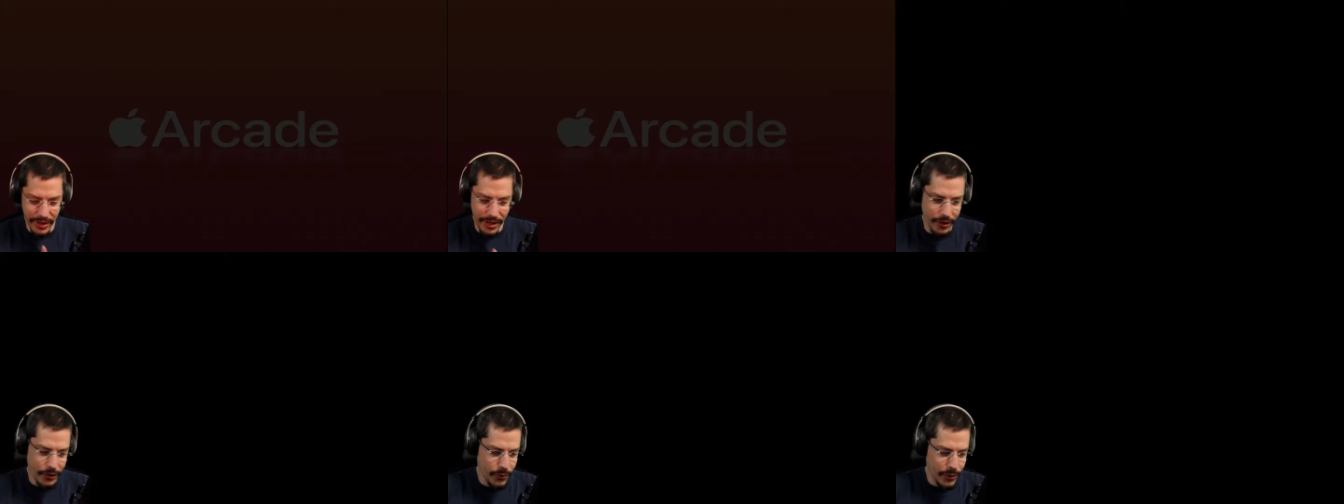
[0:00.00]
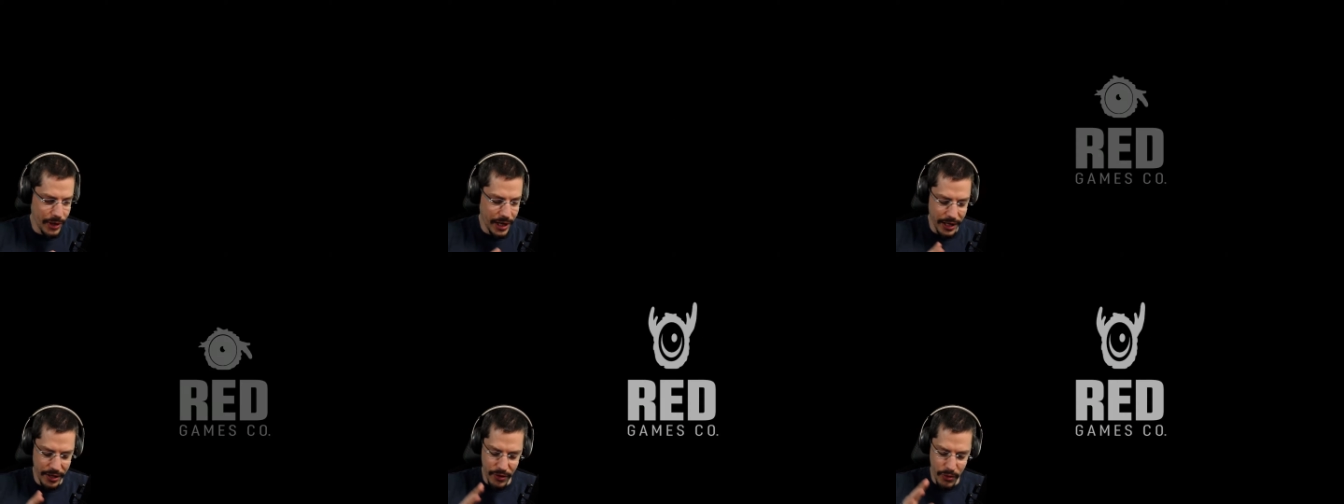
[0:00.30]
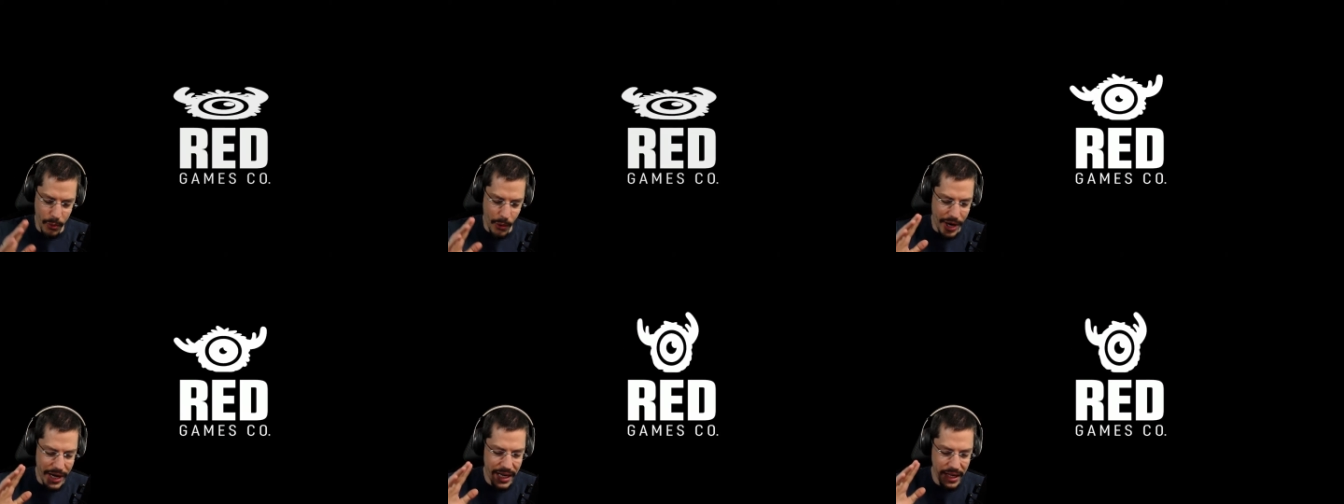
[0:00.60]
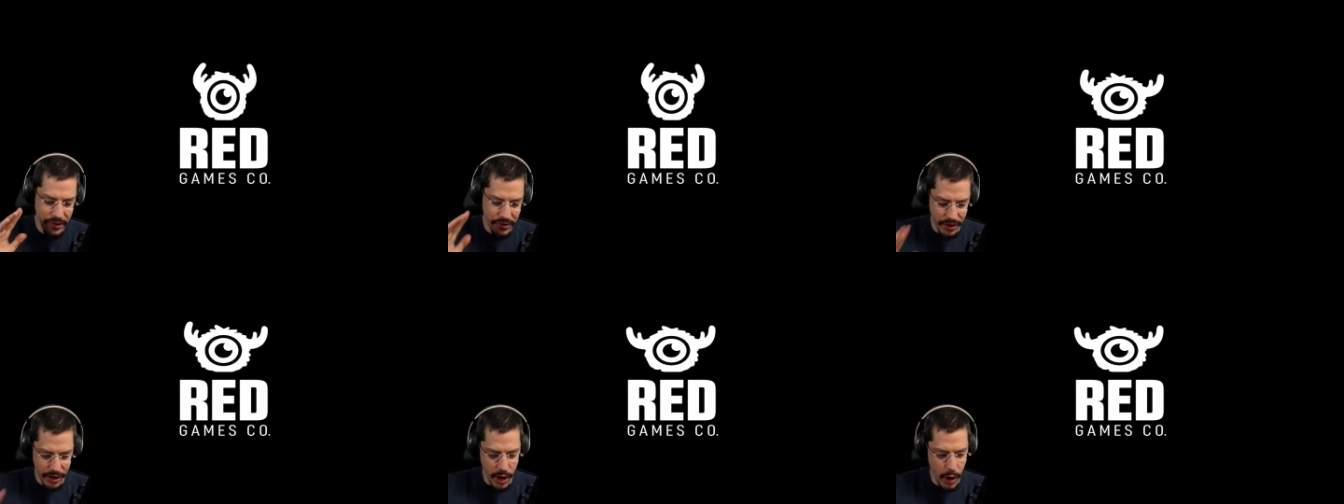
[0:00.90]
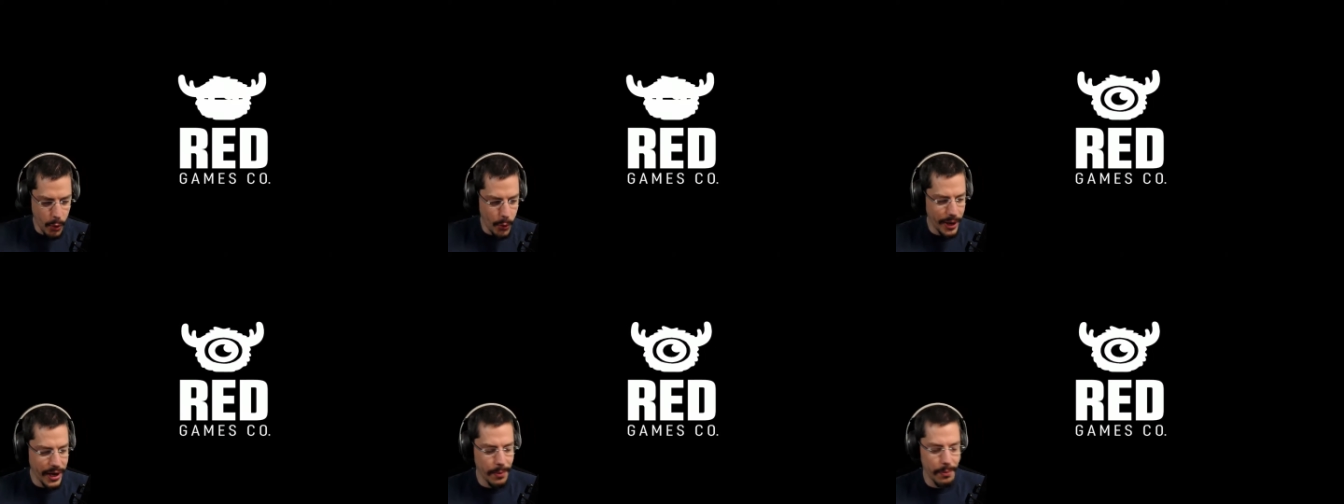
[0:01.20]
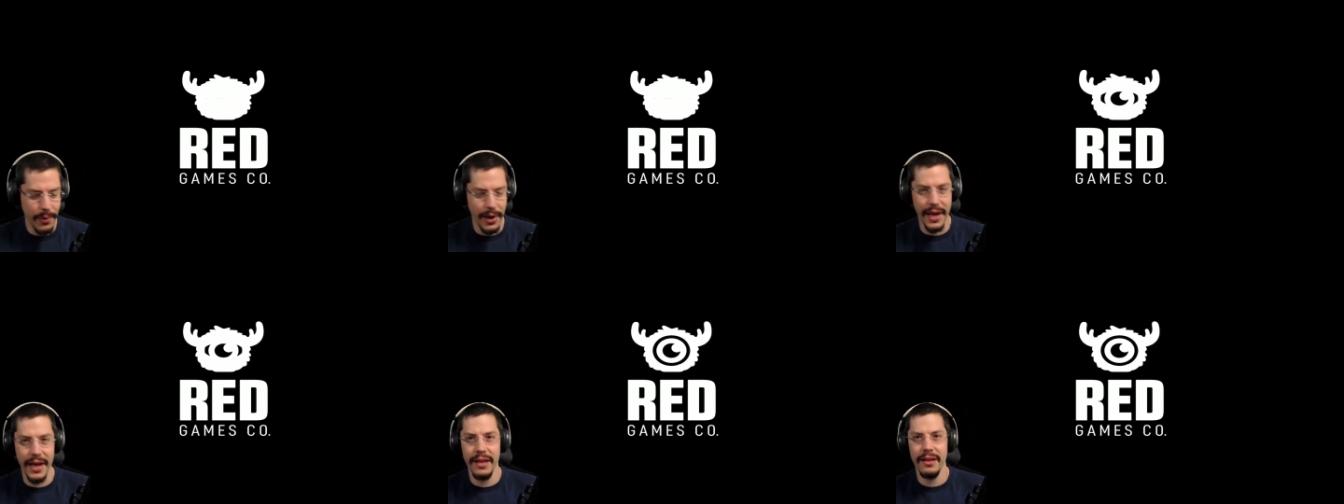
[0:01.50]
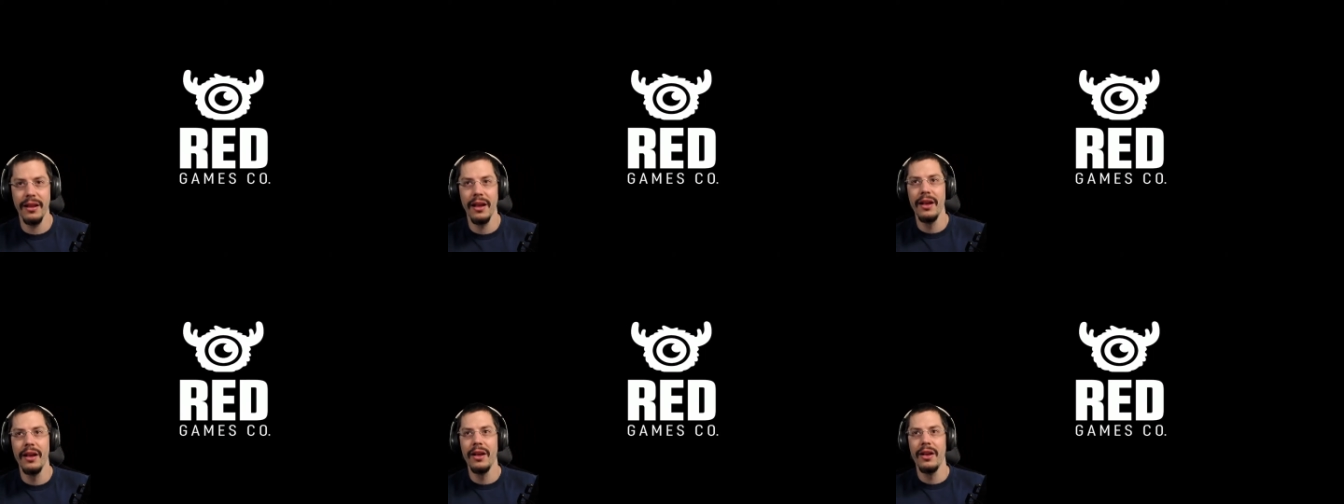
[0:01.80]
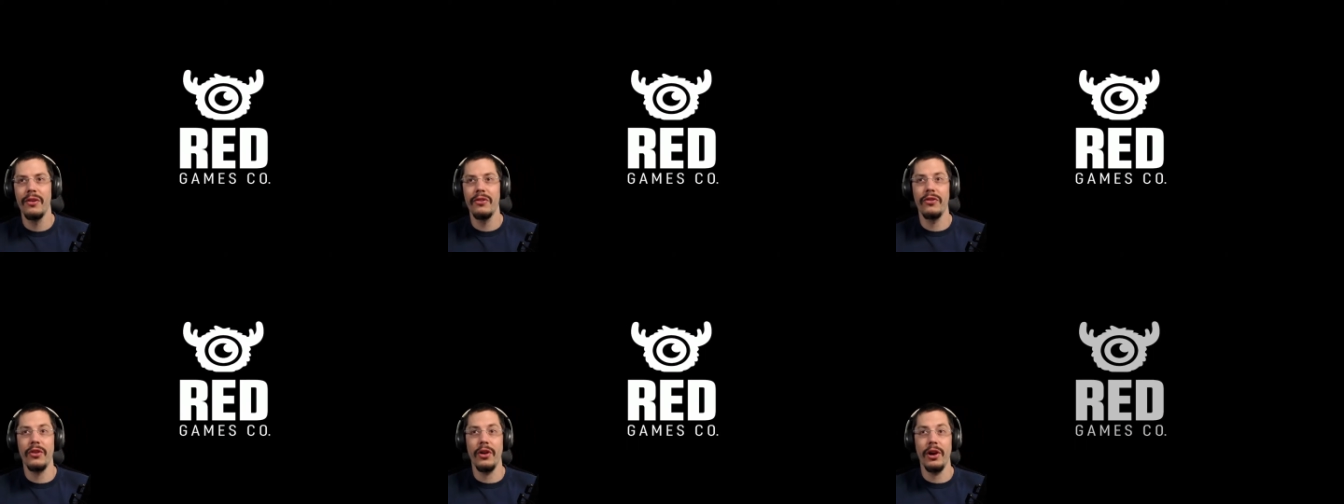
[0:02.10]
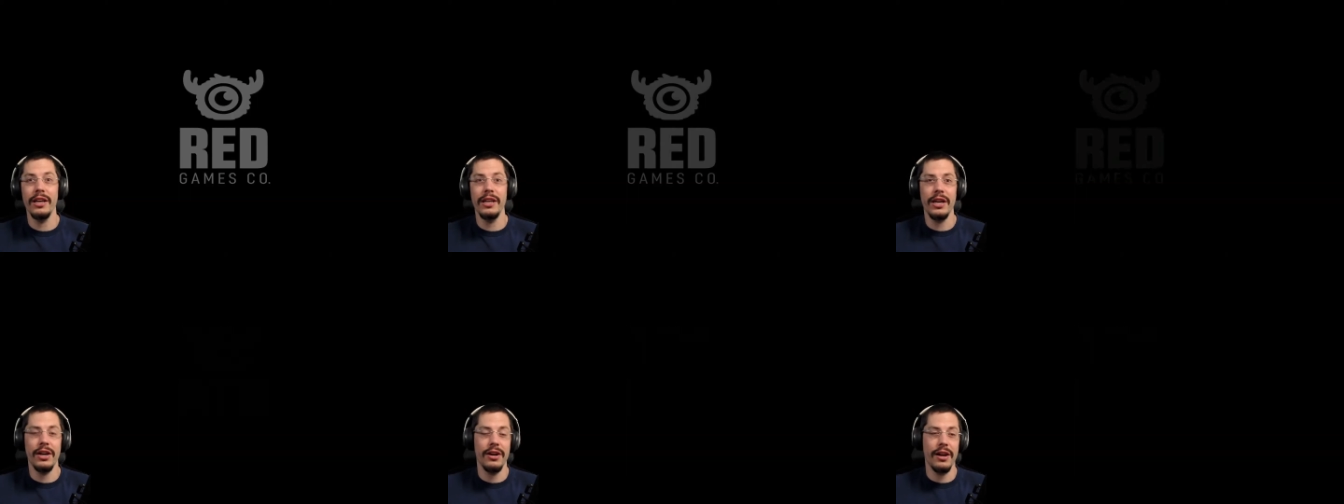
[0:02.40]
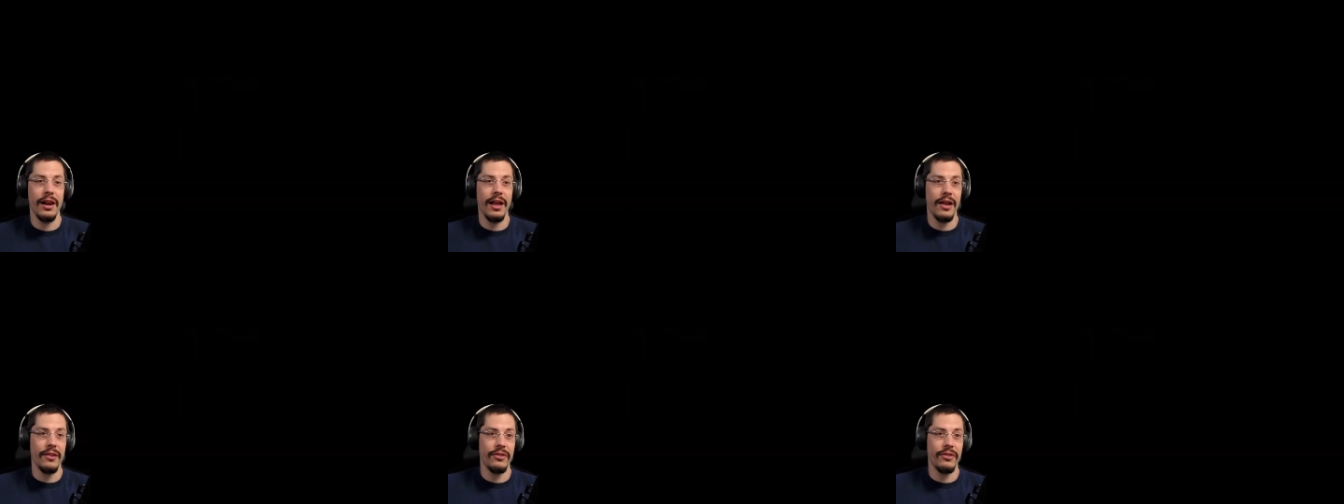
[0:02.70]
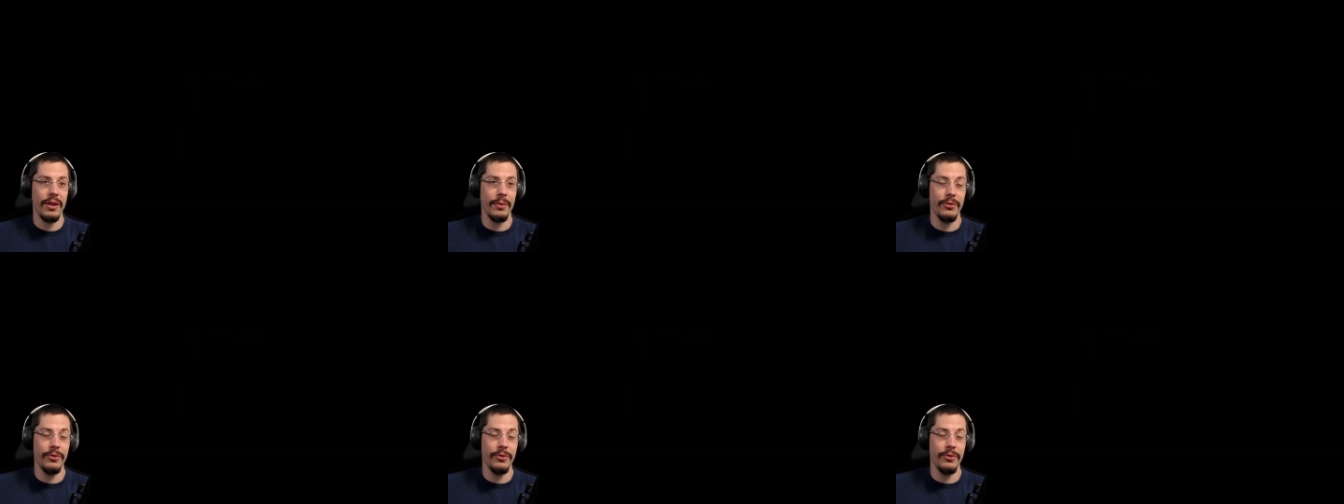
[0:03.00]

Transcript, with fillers: It is really 20 years ago when I played Solitaire the last time.